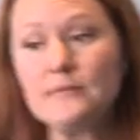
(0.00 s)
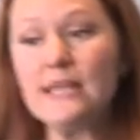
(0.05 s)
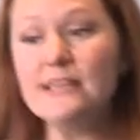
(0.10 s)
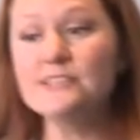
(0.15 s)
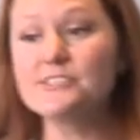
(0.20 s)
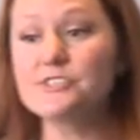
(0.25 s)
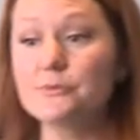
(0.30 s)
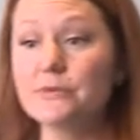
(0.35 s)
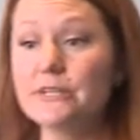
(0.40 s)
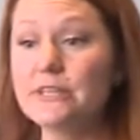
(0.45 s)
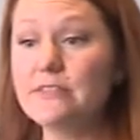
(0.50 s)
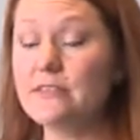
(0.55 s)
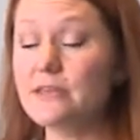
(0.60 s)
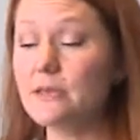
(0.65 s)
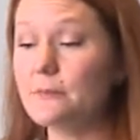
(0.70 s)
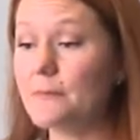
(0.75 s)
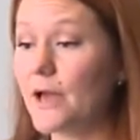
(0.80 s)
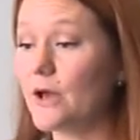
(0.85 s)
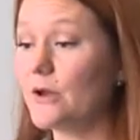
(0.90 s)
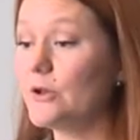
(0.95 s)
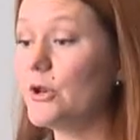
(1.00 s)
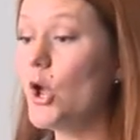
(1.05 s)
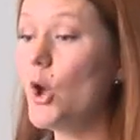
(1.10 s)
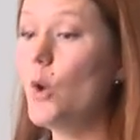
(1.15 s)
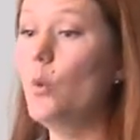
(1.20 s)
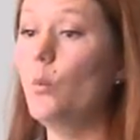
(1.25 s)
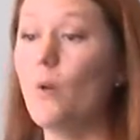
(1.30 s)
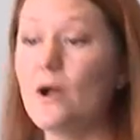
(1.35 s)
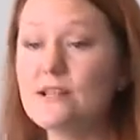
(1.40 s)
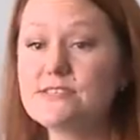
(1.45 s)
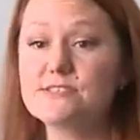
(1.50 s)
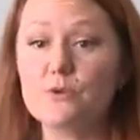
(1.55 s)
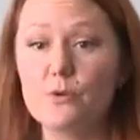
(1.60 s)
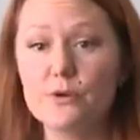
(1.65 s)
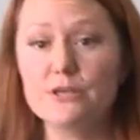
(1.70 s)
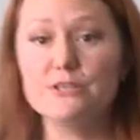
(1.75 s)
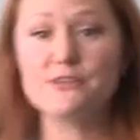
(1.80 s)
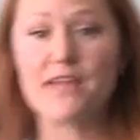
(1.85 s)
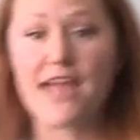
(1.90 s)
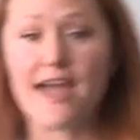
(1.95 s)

is to really think about what's going to